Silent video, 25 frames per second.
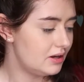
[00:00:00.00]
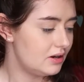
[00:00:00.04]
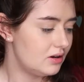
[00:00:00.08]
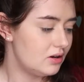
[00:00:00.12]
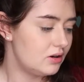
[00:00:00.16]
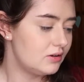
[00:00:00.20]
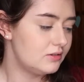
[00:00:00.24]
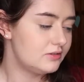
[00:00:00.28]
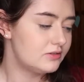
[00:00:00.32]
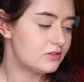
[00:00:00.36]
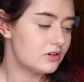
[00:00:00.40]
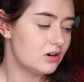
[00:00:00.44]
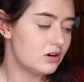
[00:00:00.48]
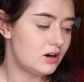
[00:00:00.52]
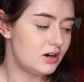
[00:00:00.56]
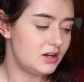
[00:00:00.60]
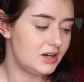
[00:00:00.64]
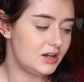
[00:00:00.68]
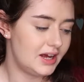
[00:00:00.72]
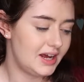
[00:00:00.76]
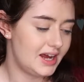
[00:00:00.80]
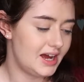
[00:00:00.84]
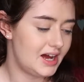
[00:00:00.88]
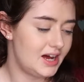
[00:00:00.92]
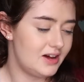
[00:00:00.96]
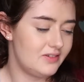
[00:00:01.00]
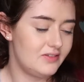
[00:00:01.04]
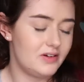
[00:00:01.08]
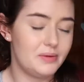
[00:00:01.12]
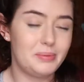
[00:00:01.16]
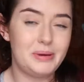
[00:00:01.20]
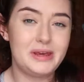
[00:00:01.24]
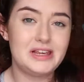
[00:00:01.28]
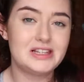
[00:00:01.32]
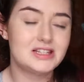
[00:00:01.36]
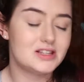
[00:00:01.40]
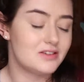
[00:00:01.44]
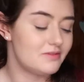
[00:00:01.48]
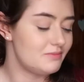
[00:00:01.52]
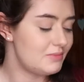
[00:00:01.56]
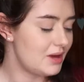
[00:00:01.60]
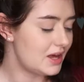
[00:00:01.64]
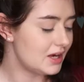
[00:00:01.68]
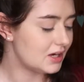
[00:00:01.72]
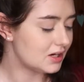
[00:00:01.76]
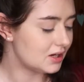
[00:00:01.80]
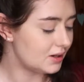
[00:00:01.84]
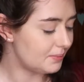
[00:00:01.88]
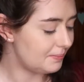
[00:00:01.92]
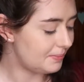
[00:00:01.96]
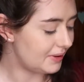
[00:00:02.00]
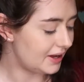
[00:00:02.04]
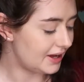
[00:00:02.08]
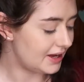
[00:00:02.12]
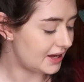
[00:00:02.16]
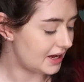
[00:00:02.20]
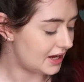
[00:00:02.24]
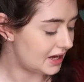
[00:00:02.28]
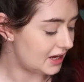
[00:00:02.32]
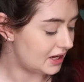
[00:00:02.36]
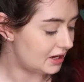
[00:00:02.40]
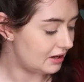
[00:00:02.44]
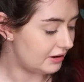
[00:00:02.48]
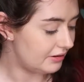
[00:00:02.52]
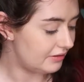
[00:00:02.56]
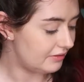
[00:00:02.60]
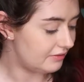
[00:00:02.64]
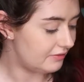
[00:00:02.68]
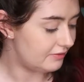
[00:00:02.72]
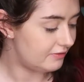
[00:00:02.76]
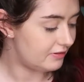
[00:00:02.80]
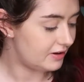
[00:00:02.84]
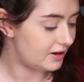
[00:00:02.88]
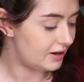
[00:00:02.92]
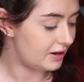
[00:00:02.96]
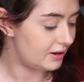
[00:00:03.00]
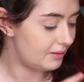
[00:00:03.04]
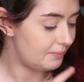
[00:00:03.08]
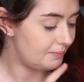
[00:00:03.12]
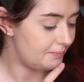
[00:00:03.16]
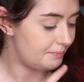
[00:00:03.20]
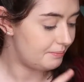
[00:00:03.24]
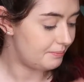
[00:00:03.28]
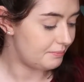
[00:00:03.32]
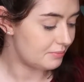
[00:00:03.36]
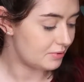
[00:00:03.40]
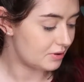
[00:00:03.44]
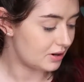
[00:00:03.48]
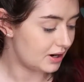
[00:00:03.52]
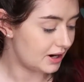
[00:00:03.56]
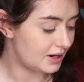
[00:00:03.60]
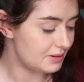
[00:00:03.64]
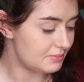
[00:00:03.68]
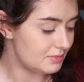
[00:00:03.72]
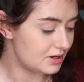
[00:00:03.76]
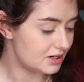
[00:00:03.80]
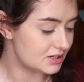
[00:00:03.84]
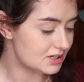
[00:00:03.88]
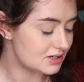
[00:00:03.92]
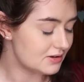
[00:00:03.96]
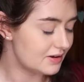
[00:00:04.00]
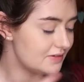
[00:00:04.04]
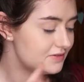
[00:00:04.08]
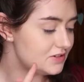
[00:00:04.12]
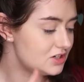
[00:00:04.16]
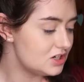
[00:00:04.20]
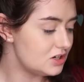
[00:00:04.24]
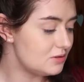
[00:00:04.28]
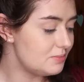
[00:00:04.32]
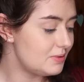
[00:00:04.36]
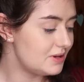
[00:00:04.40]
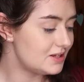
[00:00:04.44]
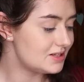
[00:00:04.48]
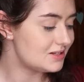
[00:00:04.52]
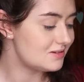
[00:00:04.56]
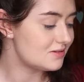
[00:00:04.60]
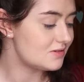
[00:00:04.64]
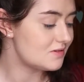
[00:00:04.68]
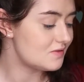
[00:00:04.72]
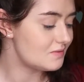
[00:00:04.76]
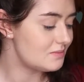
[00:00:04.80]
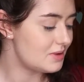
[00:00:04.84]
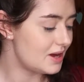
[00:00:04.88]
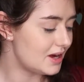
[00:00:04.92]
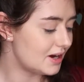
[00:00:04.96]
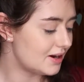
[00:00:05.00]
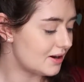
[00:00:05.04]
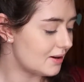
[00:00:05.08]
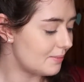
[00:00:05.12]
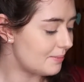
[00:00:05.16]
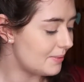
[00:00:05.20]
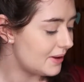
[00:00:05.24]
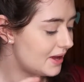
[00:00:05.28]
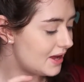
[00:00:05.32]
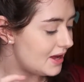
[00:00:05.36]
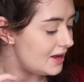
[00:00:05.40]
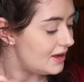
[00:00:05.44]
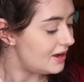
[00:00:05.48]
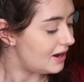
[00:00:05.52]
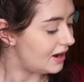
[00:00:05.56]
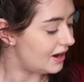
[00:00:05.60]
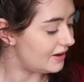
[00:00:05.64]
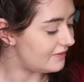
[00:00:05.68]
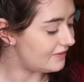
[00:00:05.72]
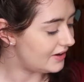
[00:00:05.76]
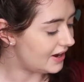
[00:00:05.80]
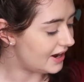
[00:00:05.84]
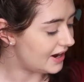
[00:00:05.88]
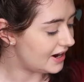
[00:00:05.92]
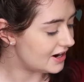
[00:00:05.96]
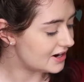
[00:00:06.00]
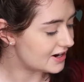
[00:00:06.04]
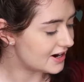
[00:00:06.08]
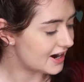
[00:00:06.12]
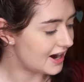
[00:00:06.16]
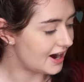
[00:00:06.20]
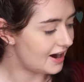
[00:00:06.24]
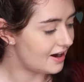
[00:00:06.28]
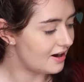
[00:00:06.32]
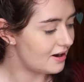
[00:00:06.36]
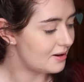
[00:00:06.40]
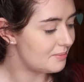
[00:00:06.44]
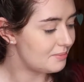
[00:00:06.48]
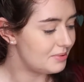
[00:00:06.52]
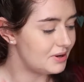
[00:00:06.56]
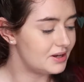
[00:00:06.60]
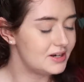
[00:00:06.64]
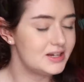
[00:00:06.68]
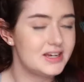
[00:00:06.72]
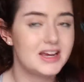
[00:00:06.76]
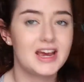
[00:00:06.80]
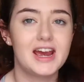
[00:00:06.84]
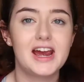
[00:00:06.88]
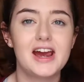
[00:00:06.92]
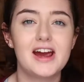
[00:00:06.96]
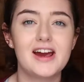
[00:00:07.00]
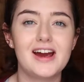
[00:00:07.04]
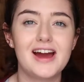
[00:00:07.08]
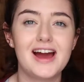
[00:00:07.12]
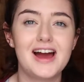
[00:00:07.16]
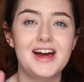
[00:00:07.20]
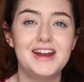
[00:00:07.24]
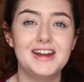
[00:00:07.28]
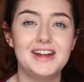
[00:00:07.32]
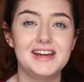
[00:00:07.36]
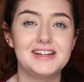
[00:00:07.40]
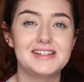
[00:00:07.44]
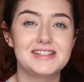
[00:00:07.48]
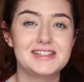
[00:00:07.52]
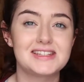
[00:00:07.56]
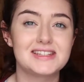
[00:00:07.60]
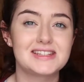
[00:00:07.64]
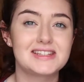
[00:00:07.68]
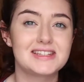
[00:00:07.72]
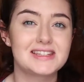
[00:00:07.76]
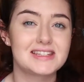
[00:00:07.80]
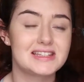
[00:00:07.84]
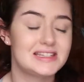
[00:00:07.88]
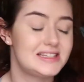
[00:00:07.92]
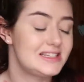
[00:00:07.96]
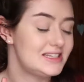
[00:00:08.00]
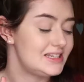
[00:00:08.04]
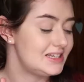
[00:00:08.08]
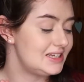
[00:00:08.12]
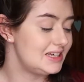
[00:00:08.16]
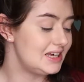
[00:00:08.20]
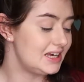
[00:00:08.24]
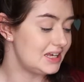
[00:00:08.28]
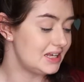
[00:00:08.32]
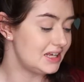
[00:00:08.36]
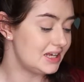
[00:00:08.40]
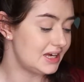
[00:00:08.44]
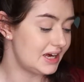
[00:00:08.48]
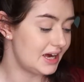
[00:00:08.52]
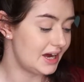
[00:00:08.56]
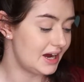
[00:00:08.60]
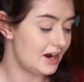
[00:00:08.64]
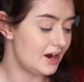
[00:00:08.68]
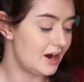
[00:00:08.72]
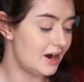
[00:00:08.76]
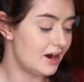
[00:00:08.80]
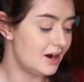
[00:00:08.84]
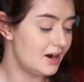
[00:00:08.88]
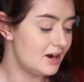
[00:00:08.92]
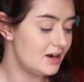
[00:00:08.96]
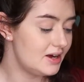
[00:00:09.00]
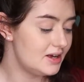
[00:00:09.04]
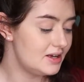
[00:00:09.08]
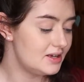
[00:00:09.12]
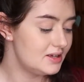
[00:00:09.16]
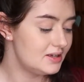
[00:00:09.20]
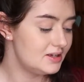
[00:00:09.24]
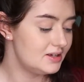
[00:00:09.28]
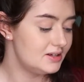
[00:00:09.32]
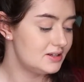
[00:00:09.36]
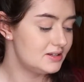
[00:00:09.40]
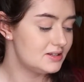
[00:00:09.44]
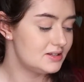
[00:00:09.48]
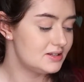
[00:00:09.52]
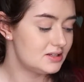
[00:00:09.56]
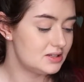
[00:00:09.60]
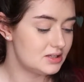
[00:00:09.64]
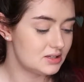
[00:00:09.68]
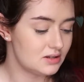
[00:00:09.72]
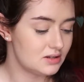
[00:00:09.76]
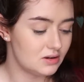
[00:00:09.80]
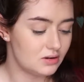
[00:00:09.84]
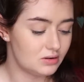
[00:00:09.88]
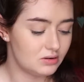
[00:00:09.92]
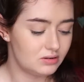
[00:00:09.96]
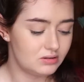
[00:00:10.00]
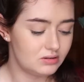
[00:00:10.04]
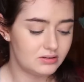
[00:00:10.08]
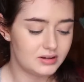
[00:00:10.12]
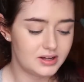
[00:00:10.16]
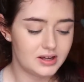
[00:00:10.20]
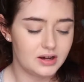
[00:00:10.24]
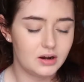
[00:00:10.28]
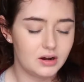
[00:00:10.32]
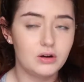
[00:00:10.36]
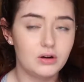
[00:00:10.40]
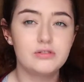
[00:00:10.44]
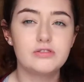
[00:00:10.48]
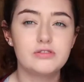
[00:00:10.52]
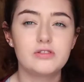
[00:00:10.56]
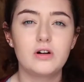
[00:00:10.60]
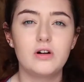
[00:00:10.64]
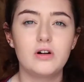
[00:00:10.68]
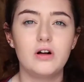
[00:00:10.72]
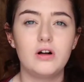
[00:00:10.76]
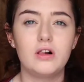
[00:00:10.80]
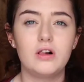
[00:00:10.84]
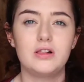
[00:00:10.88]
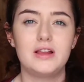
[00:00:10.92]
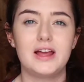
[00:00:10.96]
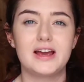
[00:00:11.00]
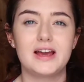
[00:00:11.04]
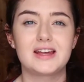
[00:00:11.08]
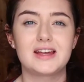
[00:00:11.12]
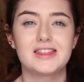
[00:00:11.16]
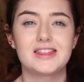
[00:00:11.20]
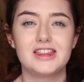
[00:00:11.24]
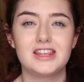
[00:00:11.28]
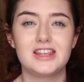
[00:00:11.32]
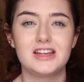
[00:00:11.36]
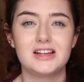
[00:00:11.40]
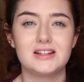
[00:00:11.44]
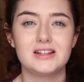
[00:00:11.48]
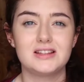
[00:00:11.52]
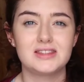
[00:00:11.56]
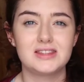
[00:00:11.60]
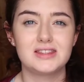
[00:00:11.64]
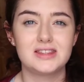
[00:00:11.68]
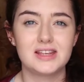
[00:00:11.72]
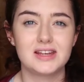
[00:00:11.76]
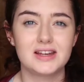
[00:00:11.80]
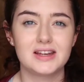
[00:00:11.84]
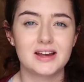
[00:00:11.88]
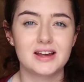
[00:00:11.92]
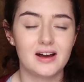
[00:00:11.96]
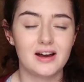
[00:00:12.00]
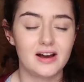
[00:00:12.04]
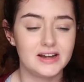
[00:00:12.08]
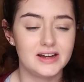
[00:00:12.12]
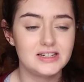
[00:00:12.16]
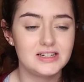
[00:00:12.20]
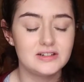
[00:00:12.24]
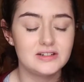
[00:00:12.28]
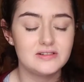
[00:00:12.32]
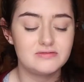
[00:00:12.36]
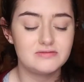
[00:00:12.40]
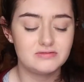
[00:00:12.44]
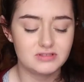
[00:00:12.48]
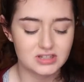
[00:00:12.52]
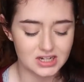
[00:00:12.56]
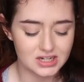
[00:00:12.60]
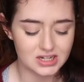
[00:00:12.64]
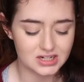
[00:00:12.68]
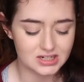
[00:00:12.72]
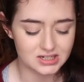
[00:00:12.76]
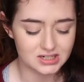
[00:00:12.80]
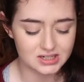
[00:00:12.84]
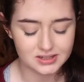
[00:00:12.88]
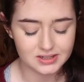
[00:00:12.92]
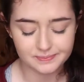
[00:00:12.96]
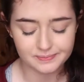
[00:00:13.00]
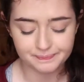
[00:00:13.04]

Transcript: overall I have a piece of makeup, I have a primer, so I have 2 pieces of makeup, I have a hair care, a body care, and a skin care. So overall, like they kind of did